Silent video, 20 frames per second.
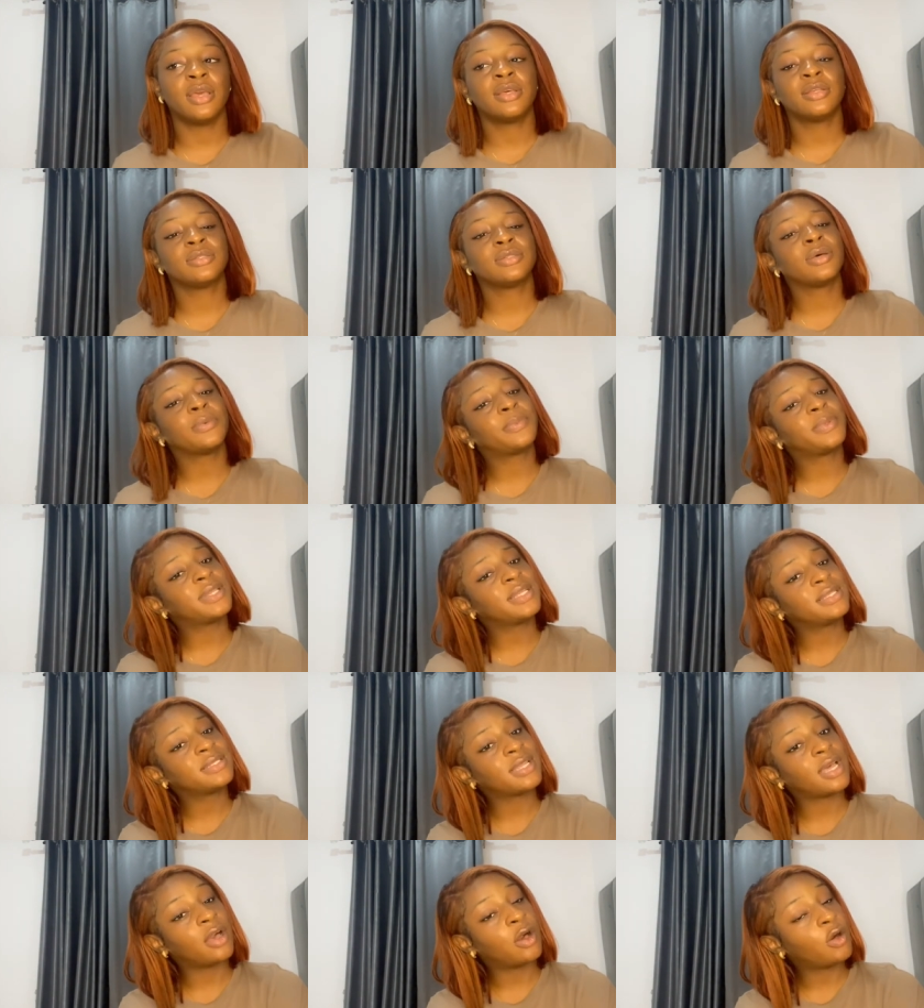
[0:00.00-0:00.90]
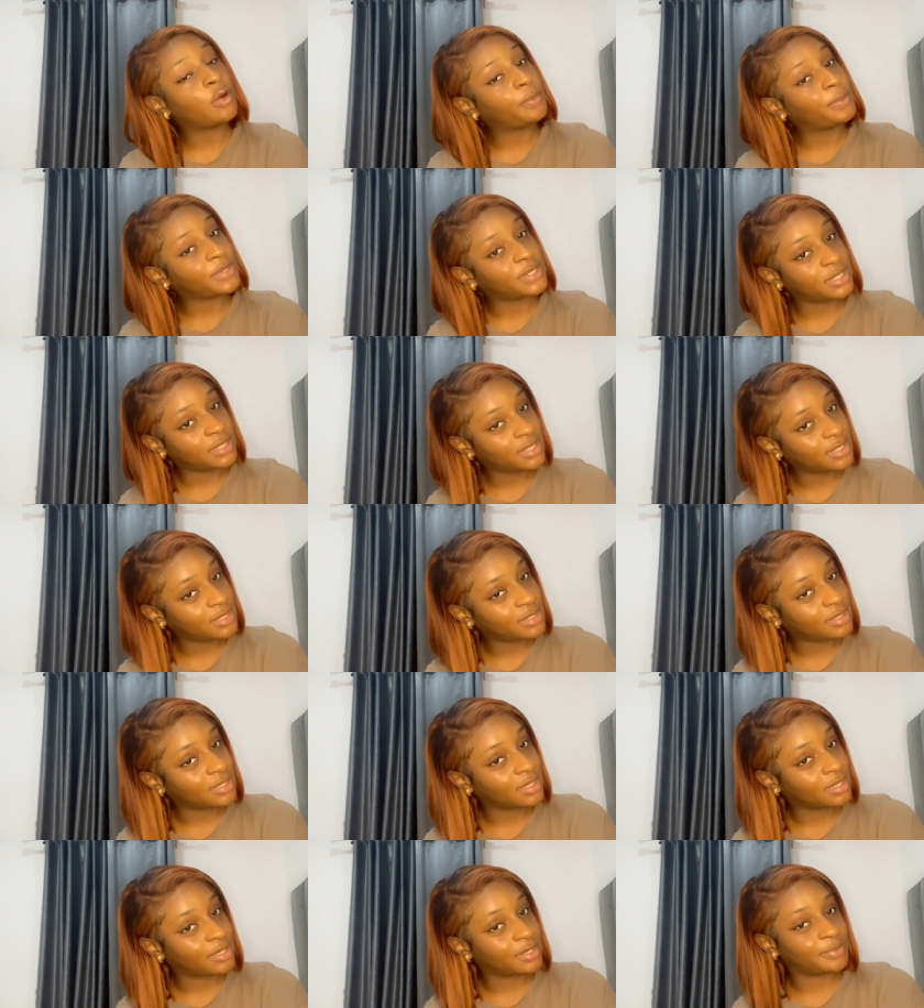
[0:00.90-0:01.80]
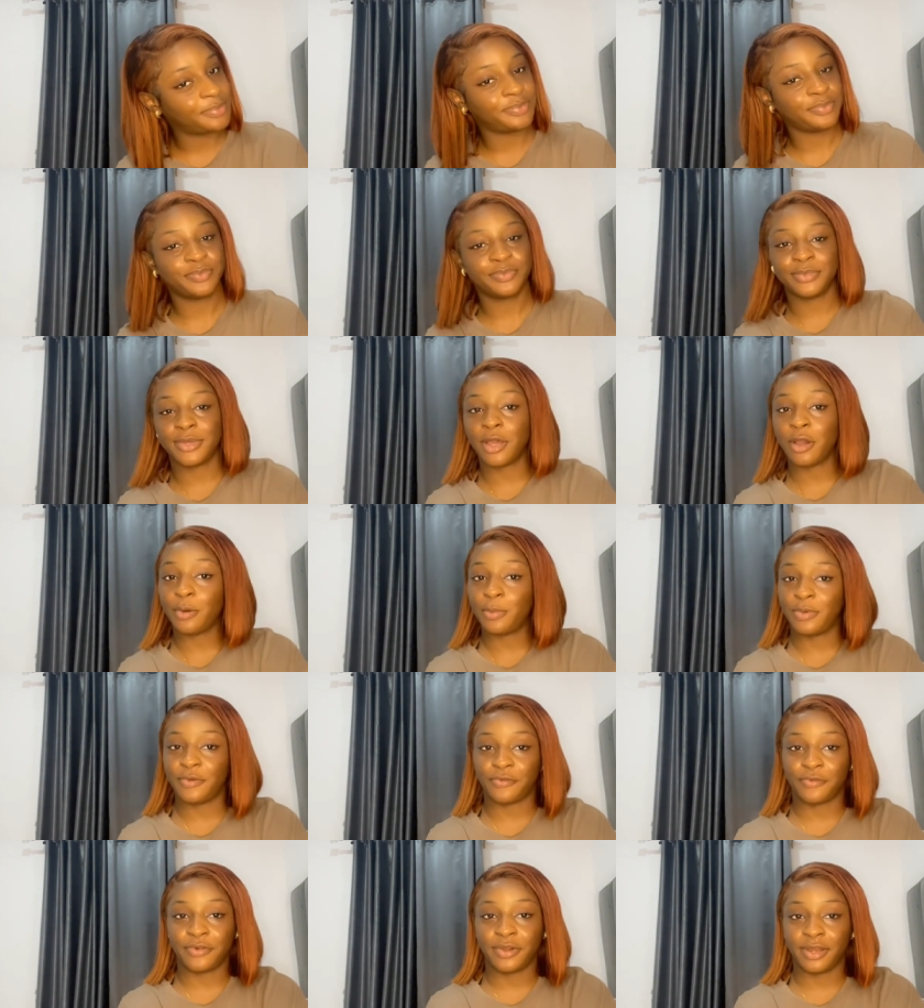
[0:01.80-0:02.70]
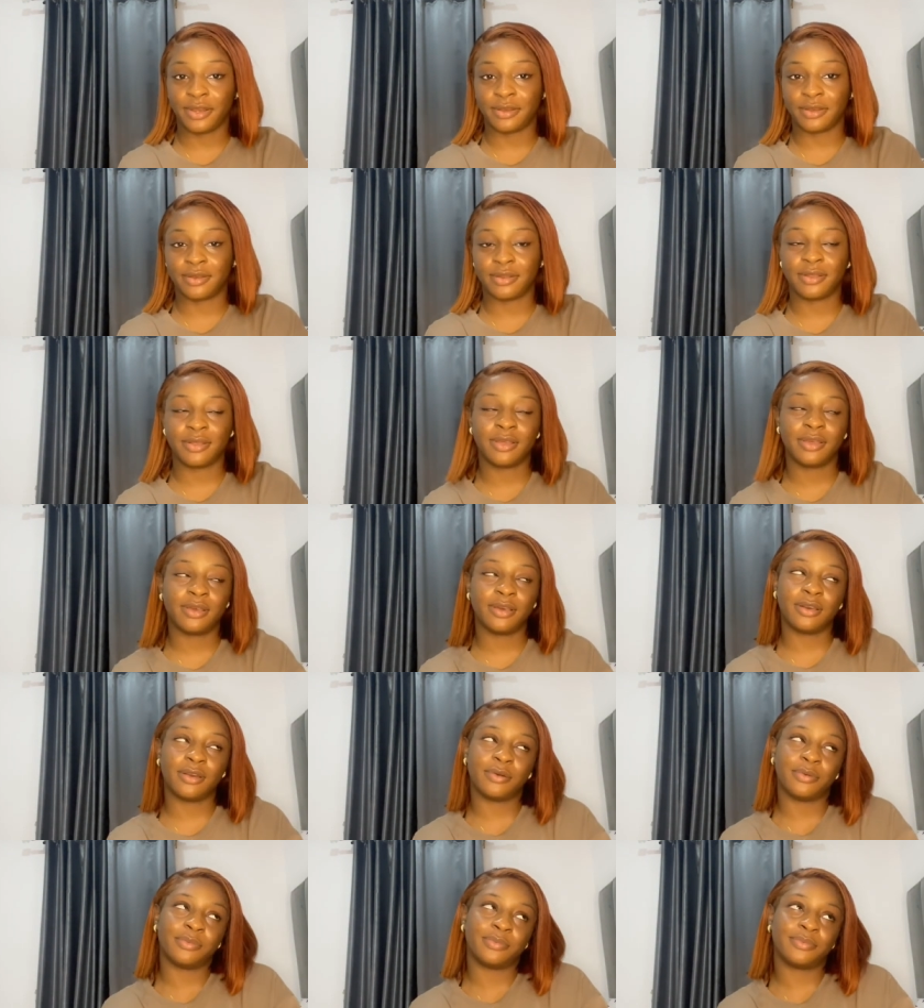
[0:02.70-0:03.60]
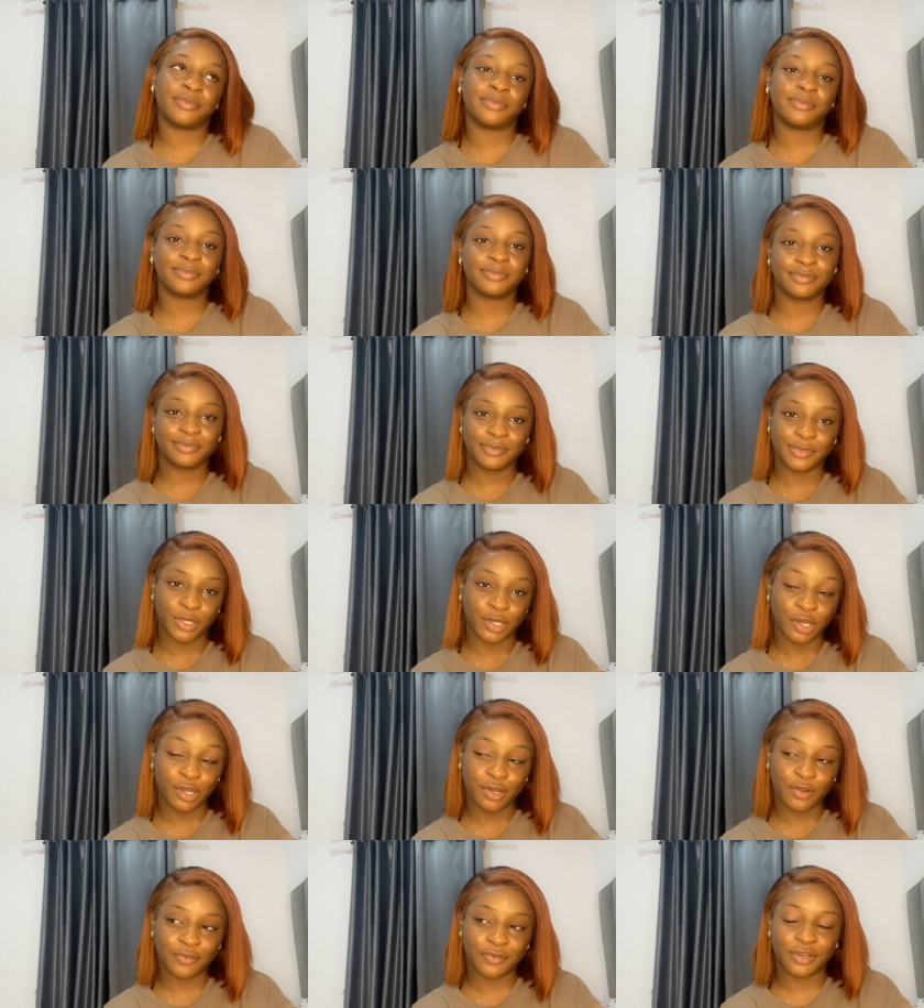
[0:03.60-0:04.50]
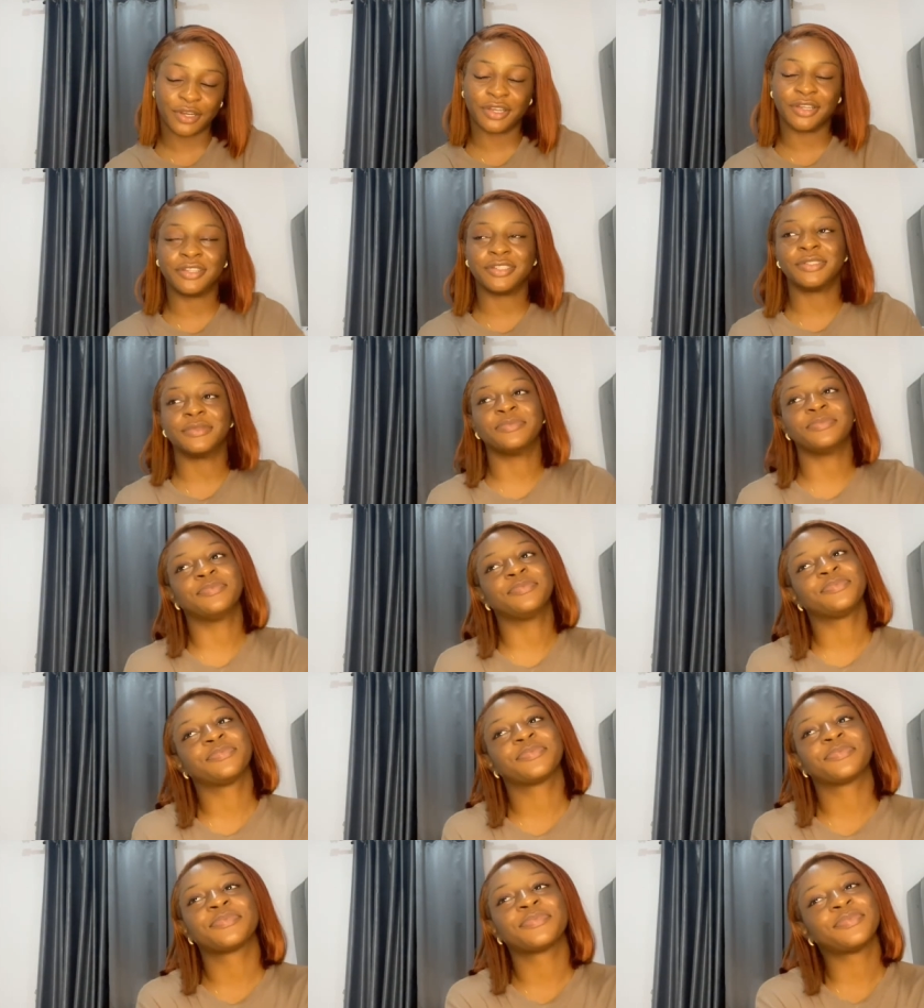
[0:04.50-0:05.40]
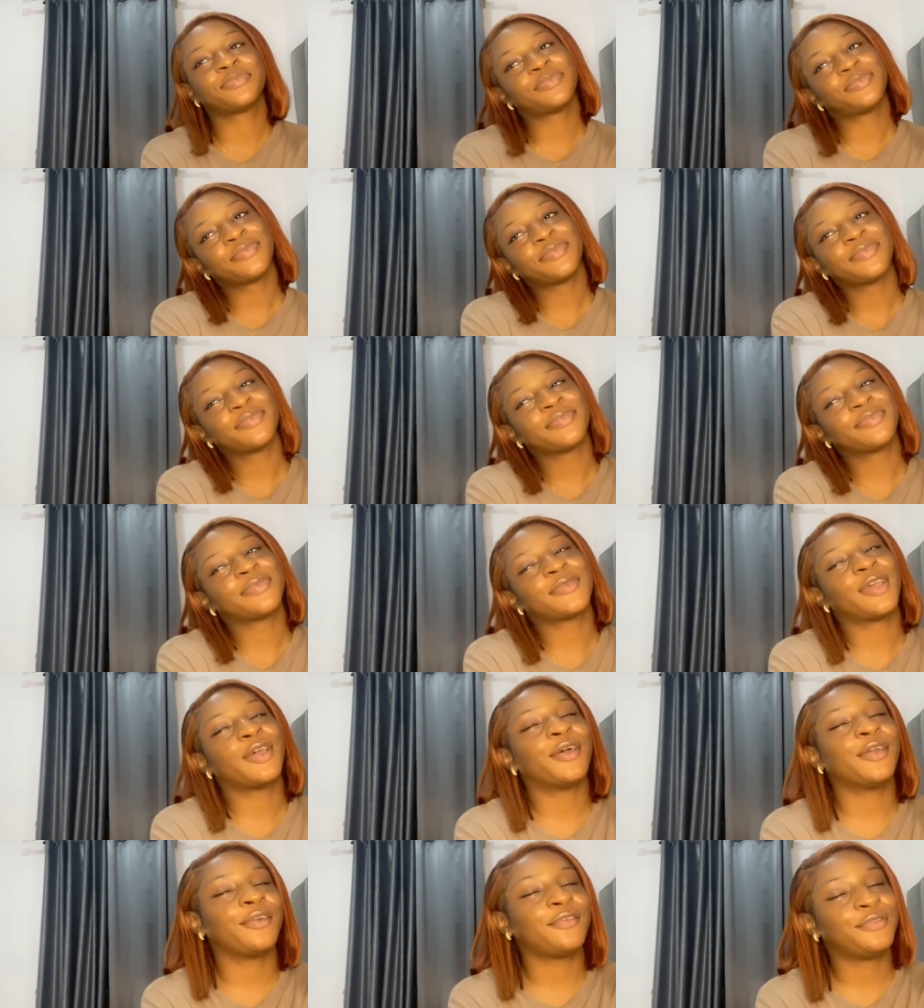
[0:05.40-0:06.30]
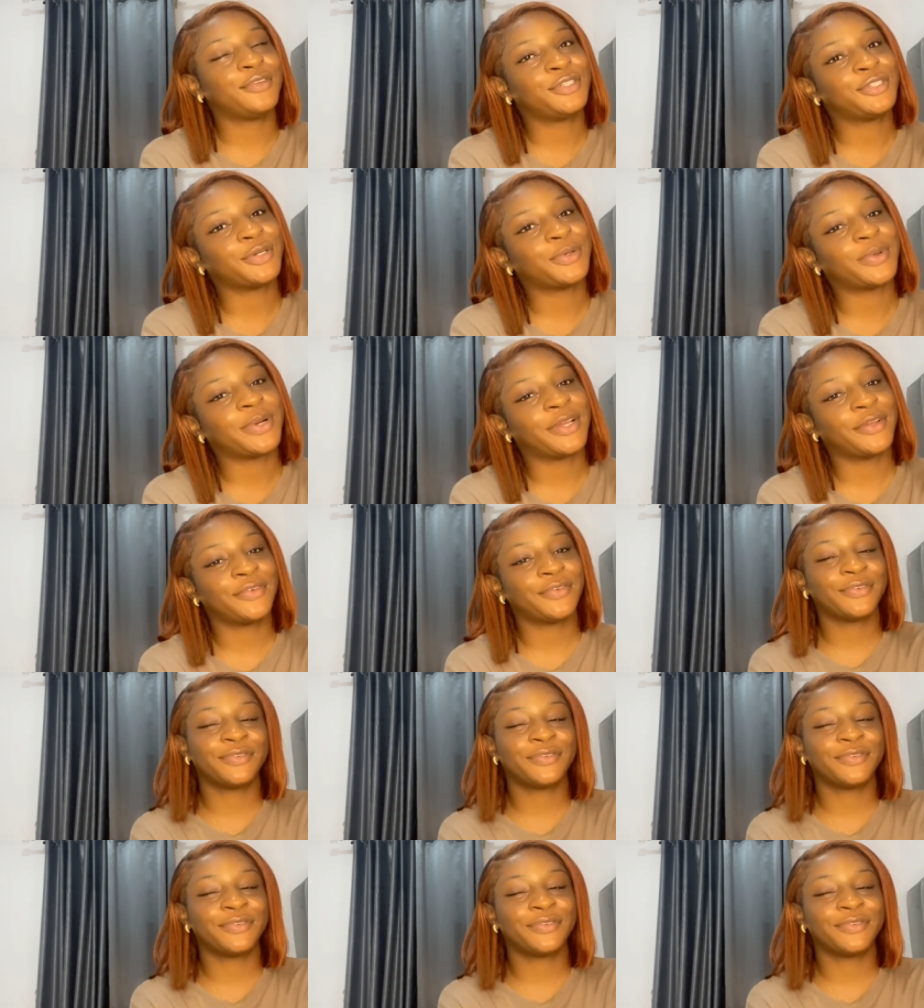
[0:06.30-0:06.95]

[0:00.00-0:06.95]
So please help a sister, help a friend, help your girlfriend or your future wife.